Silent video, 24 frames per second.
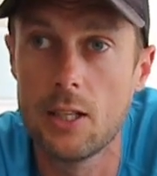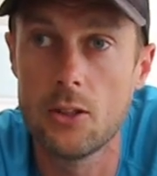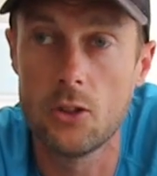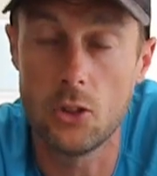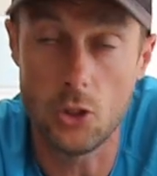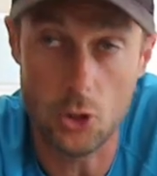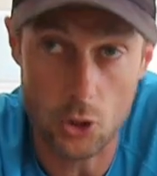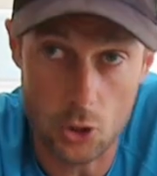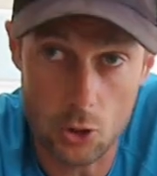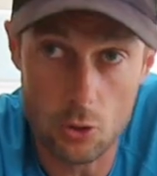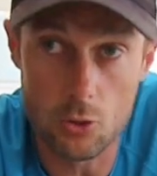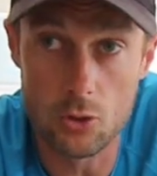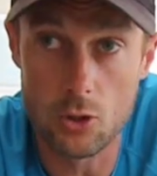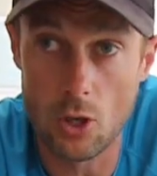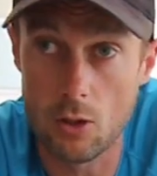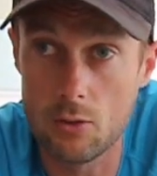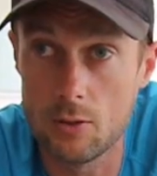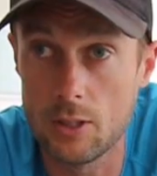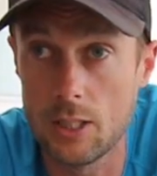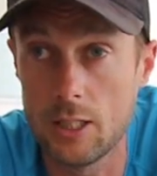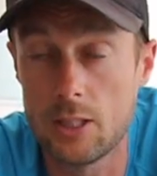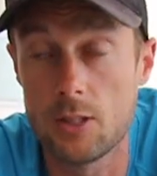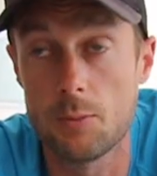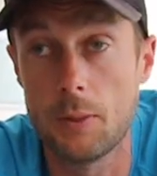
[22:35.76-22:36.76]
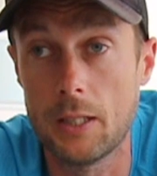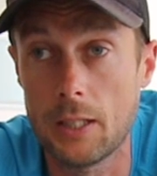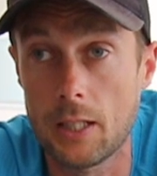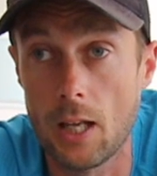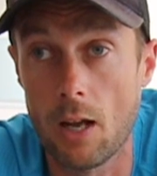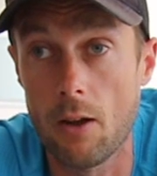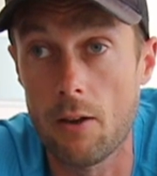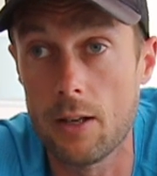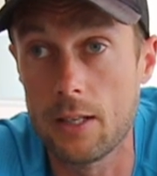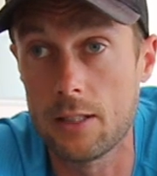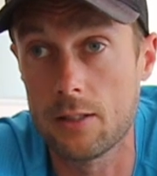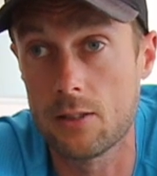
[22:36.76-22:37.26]
You don't need to be
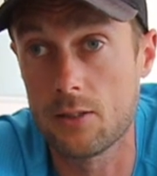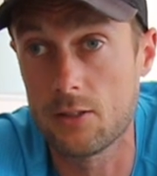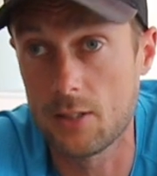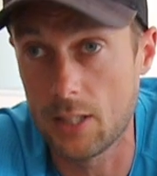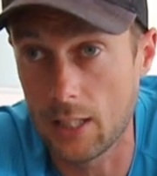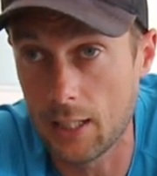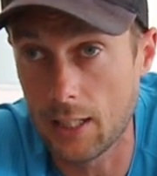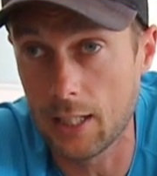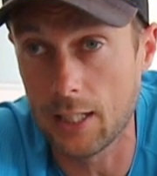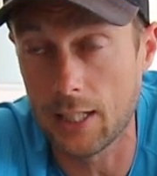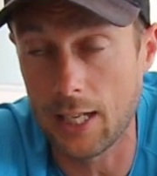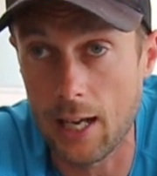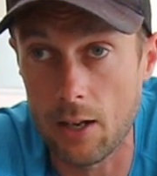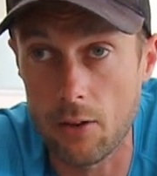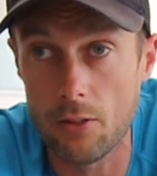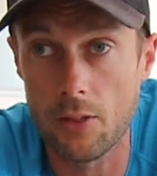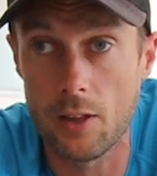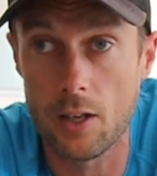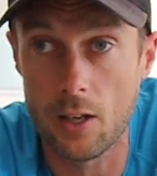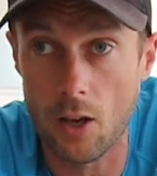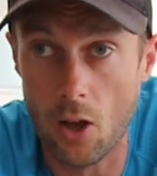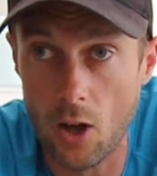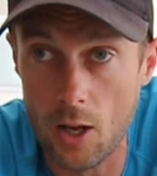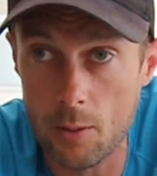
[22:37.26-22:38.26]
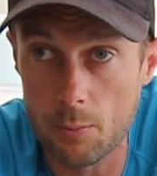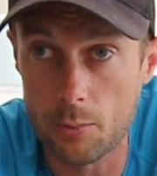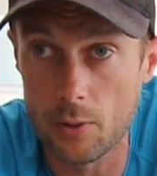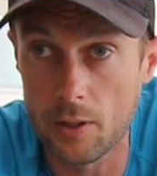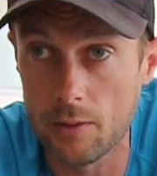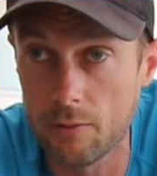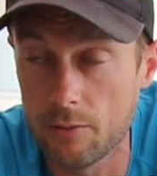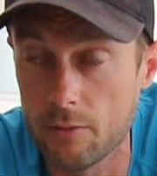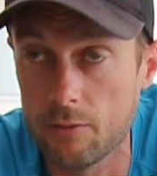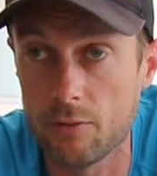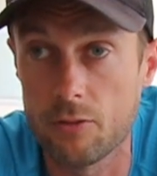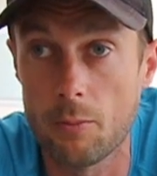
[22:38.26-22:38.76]
seeking out the library
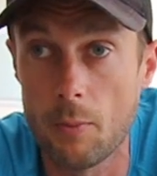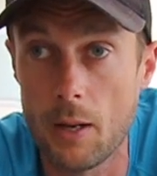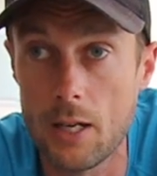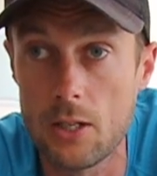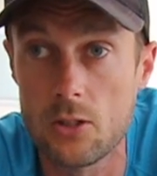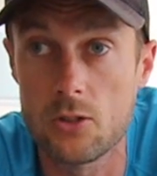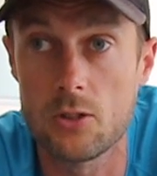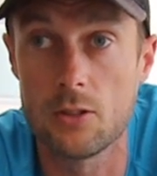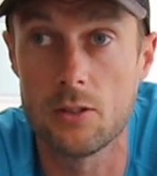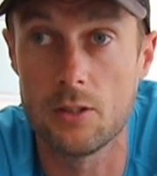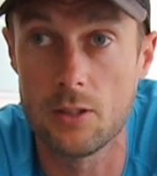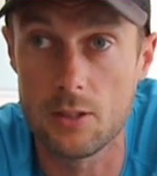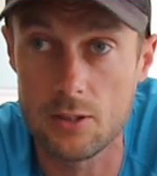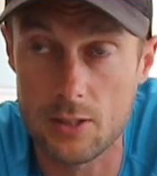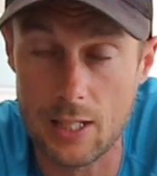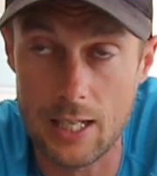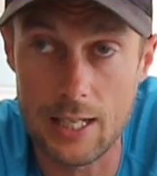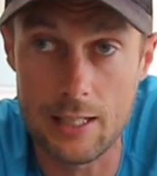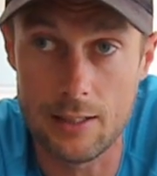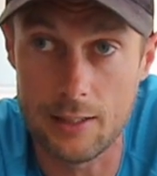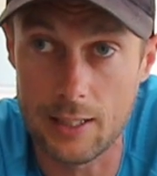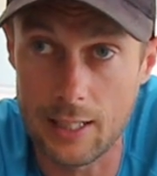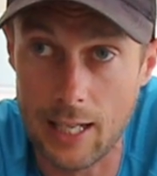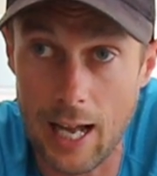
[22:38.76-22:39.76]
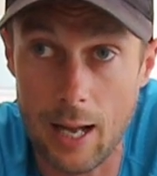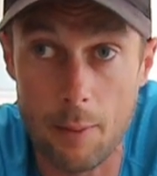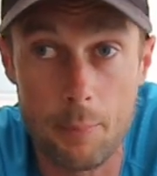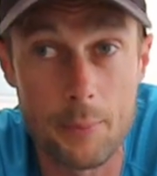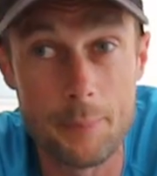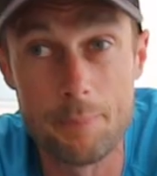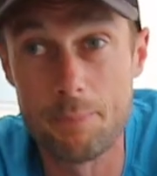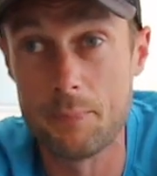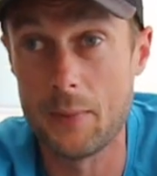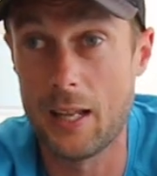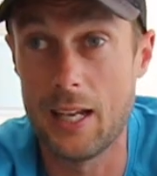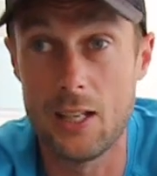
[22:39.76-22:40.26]
of information that's in the app.
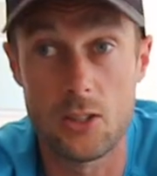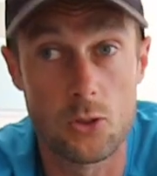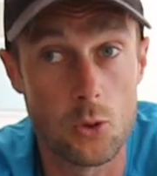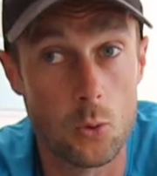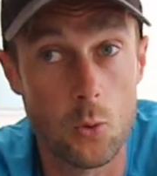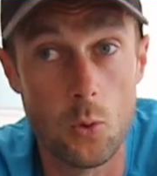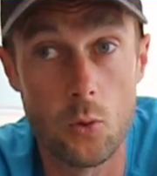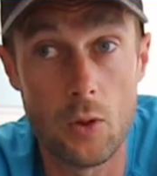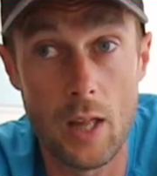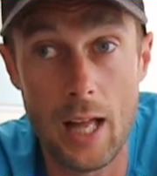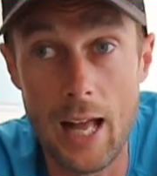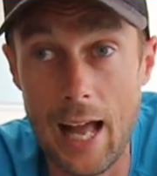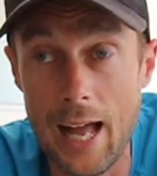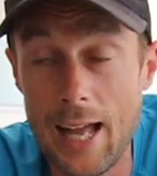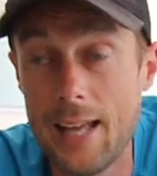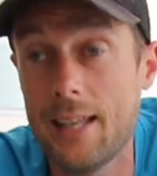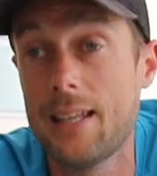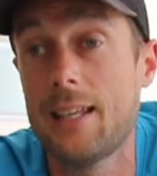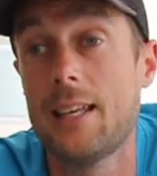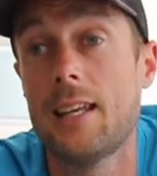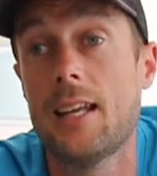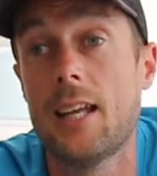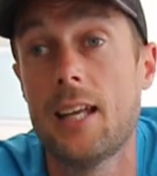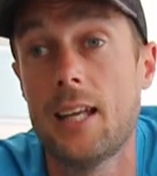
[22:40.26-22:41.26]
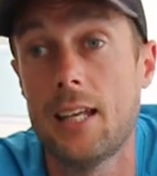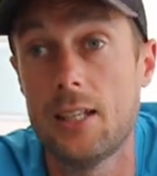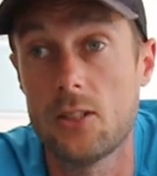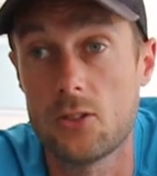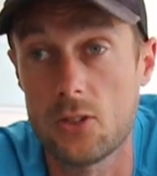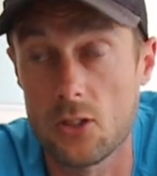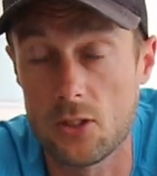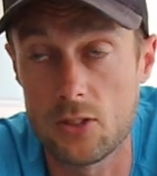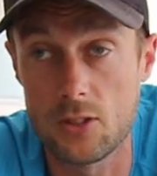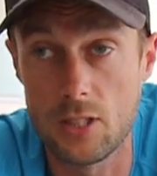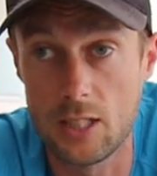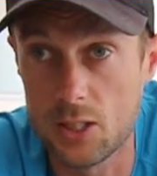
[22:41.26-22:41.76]
It's all there, it
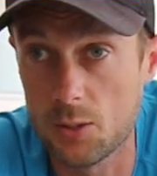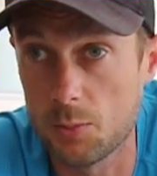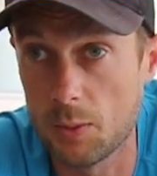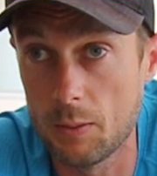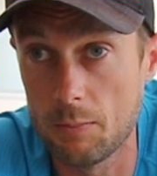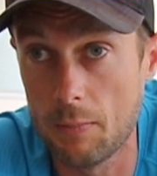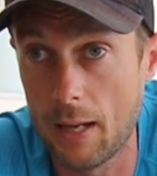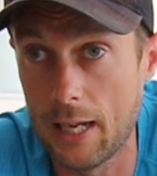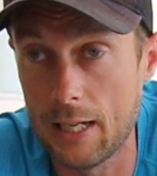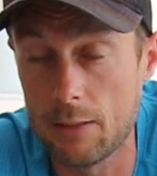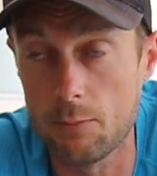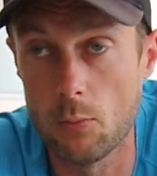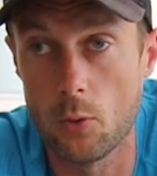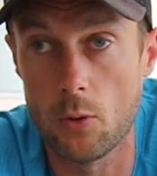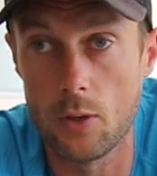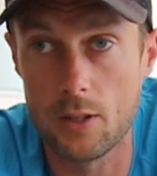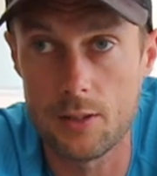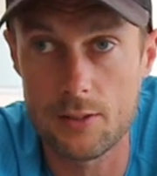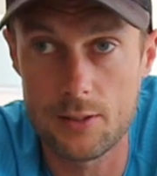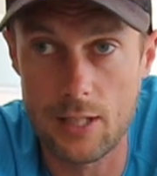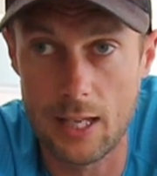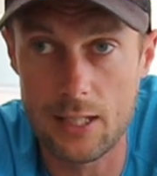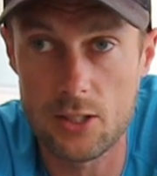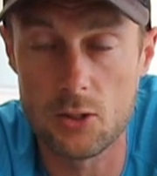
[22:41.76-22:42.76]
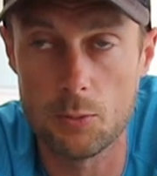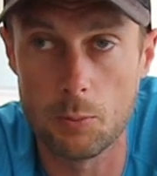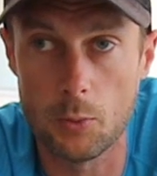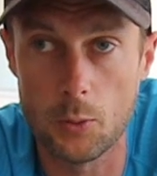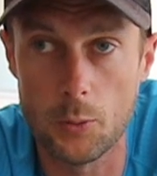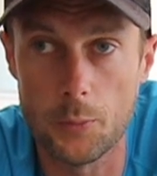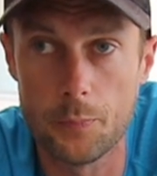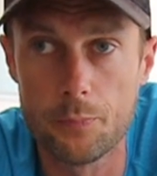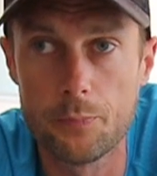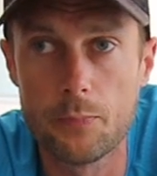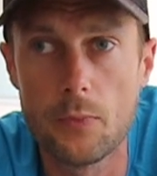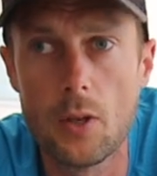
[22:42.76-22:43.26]
just needs to be made more accessible.